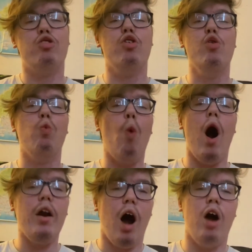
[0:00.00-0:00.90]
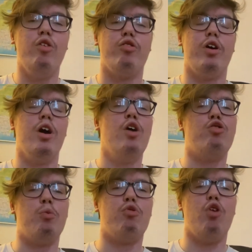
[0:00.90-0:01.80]
to 100
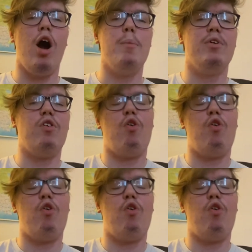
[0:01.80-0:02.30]
subscribers.